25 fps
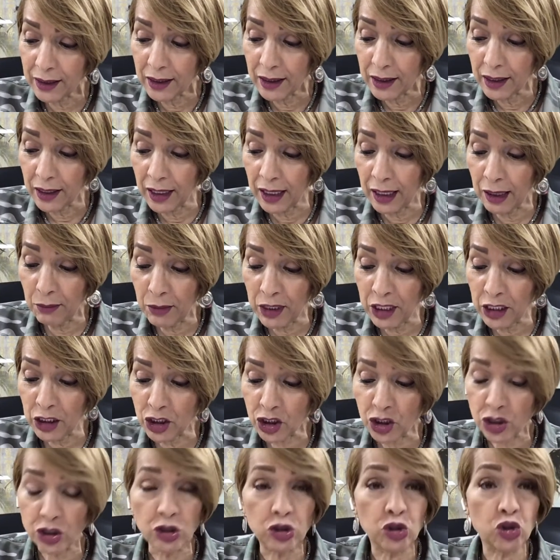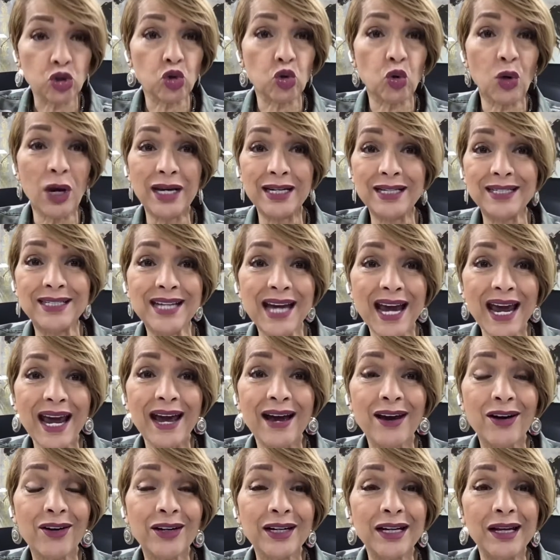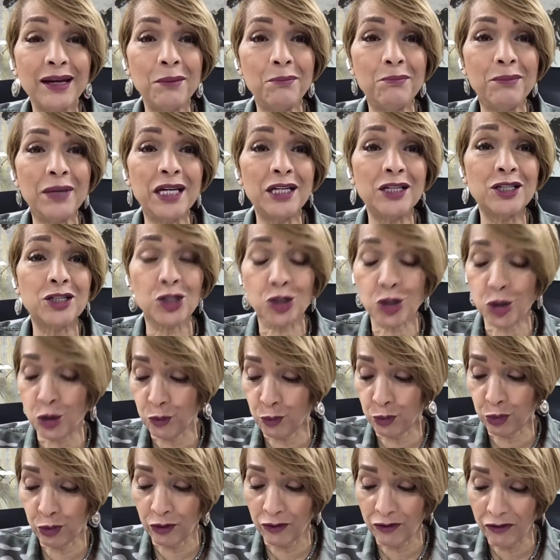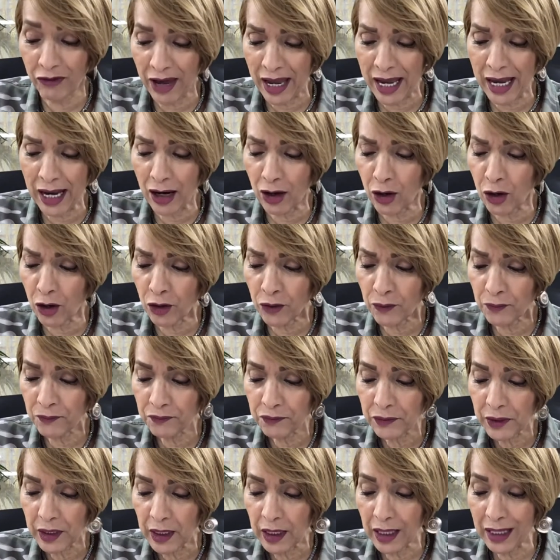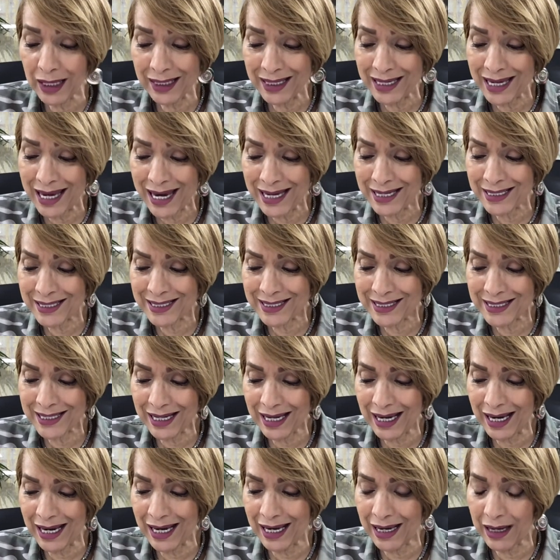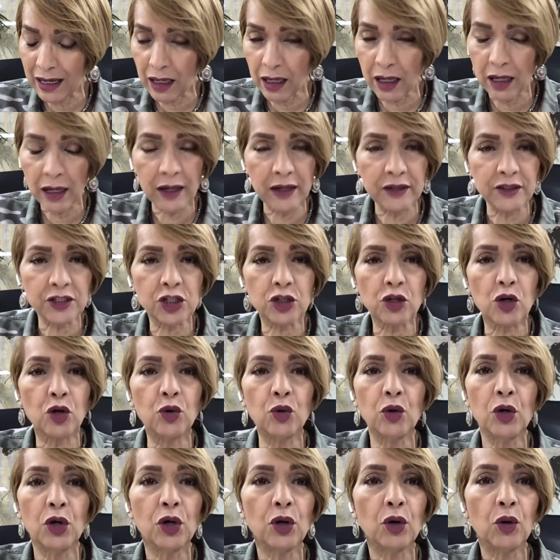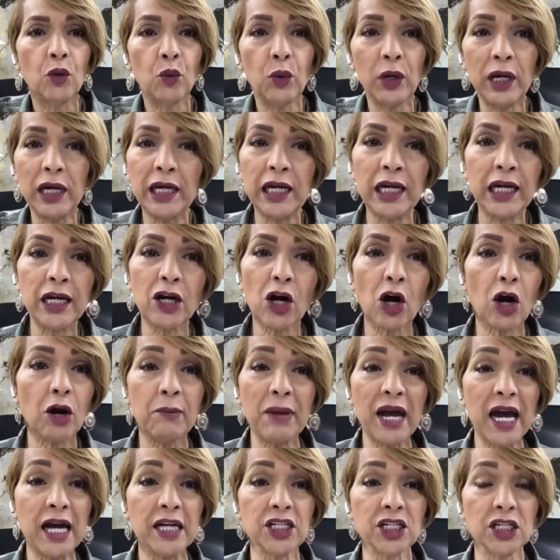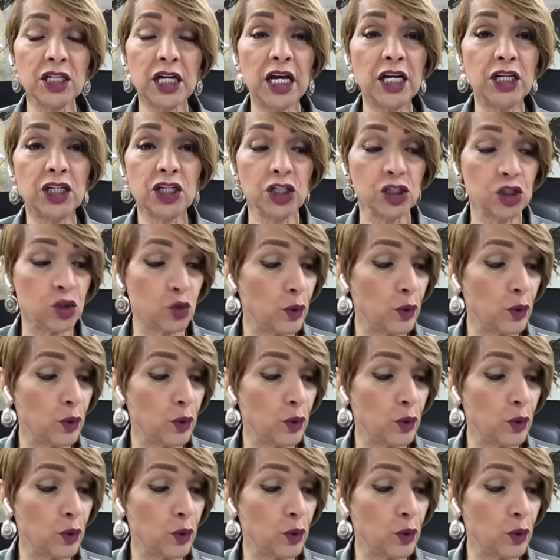It means to tread down. It means to prevail against. Eh, uh, and so we need our imaginations.